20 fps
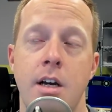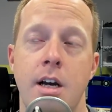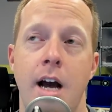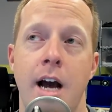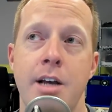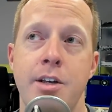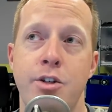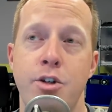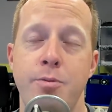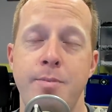
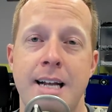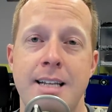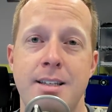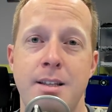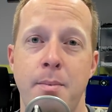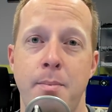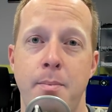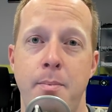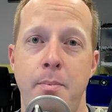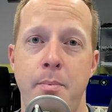I assume that's
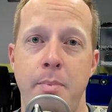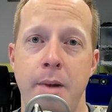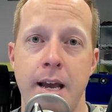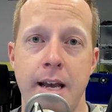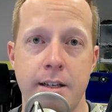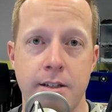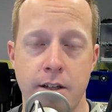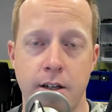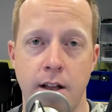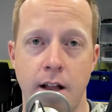the
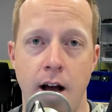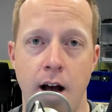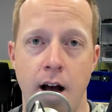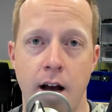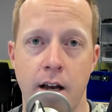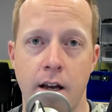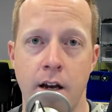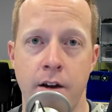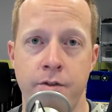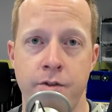base
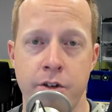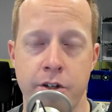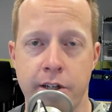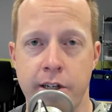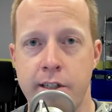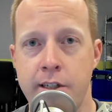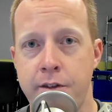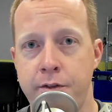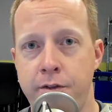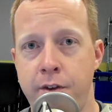clock of the
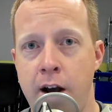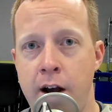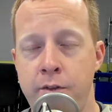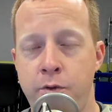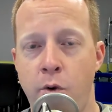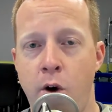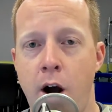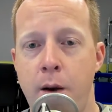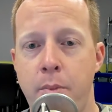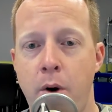
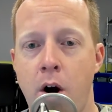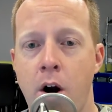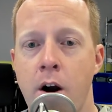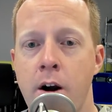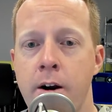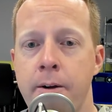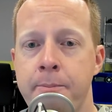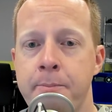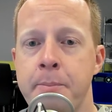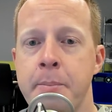65-watt
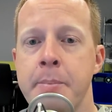part.